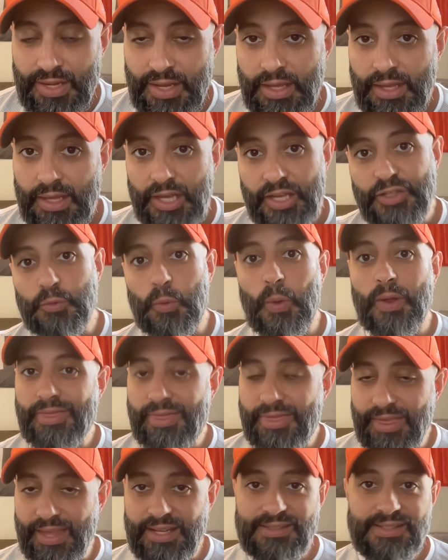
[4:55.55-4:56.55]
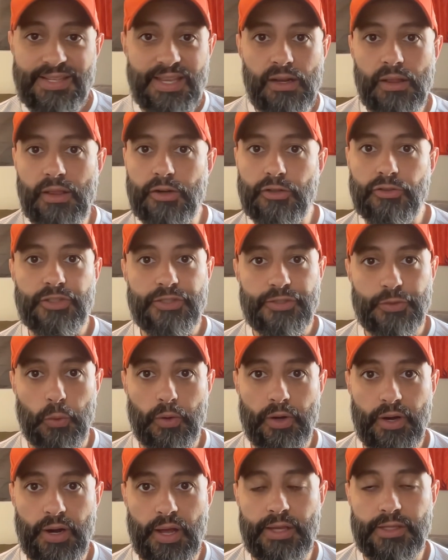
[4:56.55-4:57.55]
is when things get a little
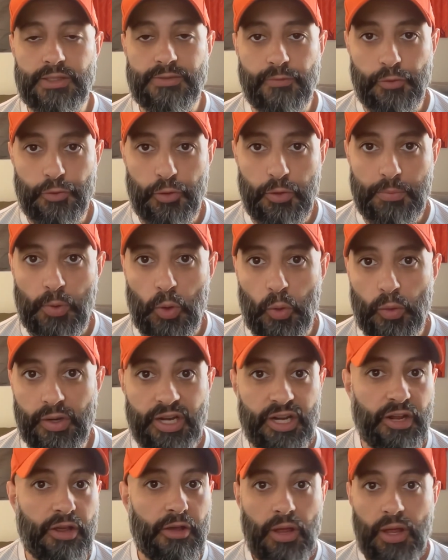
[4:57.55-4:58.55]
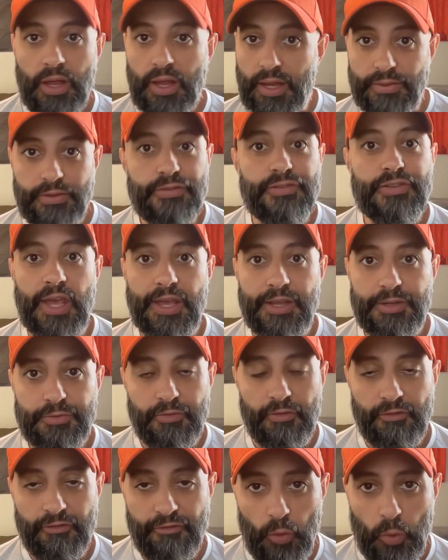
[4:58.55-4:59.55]
disorganized for their opponent. In this case,
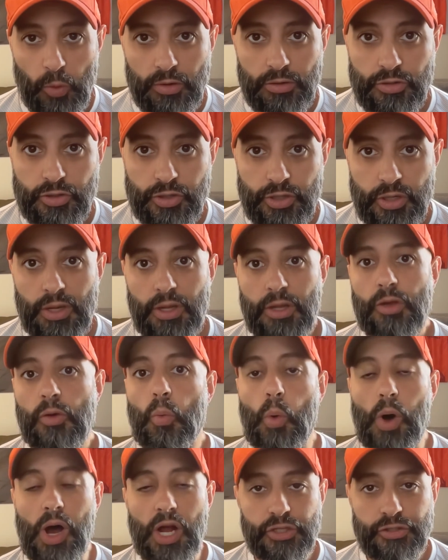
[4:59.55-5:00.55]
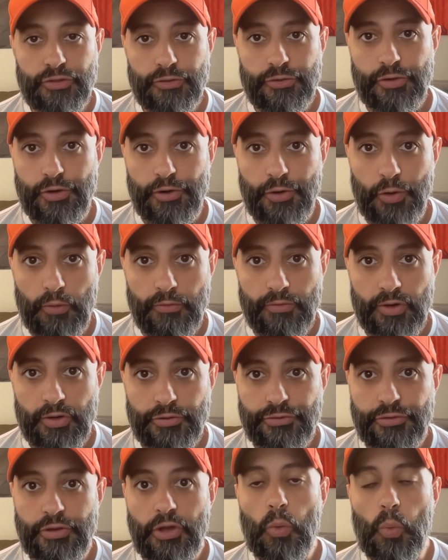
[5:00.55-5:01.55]
for Forge. watch the
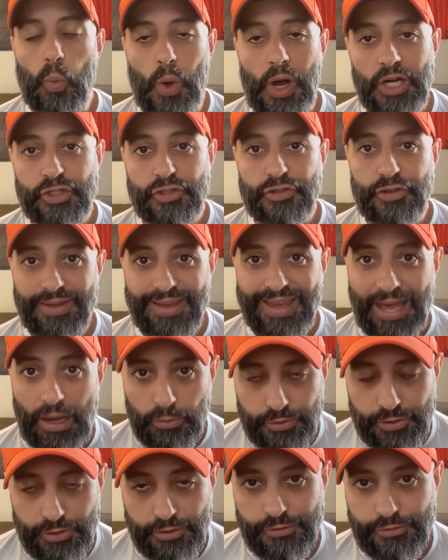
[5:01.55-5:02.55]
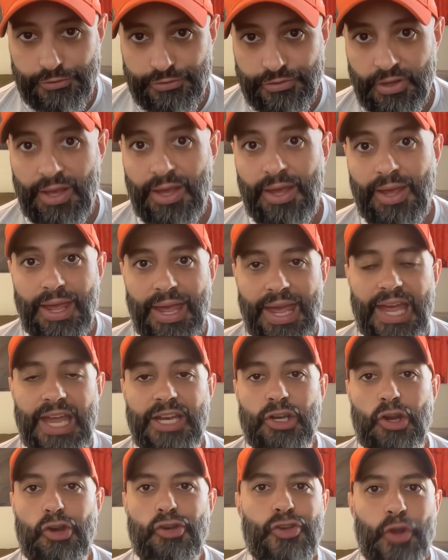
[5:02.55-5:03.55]
turnovers, watch the counters,
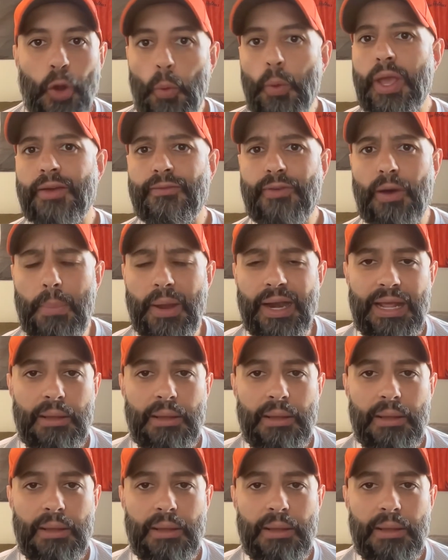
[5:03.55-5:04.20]
and don't give up any